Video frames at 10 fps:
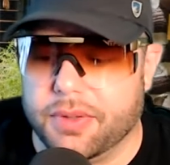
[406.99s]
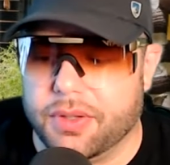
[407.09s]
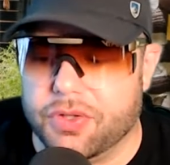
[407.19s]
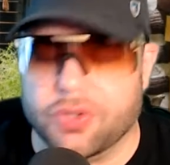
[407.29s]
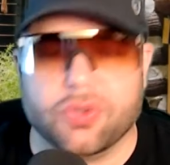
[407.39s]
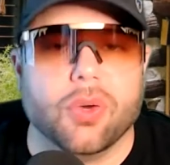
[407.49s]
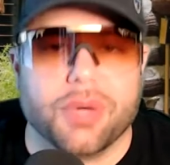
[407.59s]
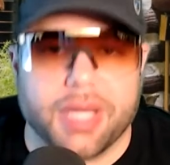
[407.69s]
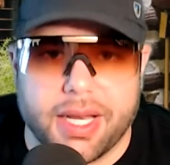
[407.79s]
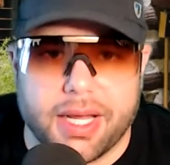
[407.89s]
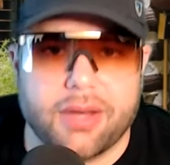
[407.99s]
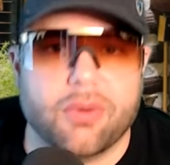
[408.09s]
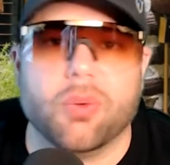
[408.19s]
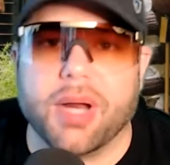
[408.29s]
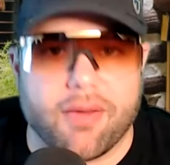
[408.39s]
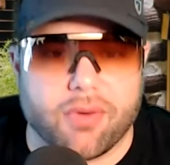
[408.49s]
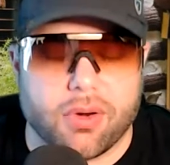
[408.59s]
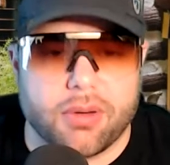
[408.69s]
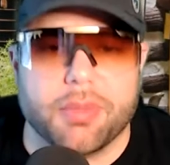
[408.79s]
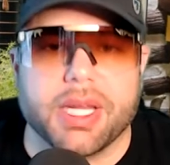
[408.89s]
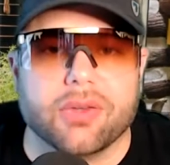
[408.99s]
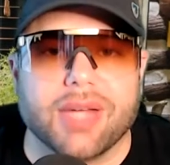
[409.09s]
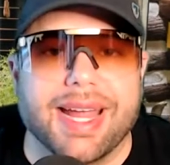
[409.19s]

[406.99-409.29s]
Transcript: just don't get it, whatever. Because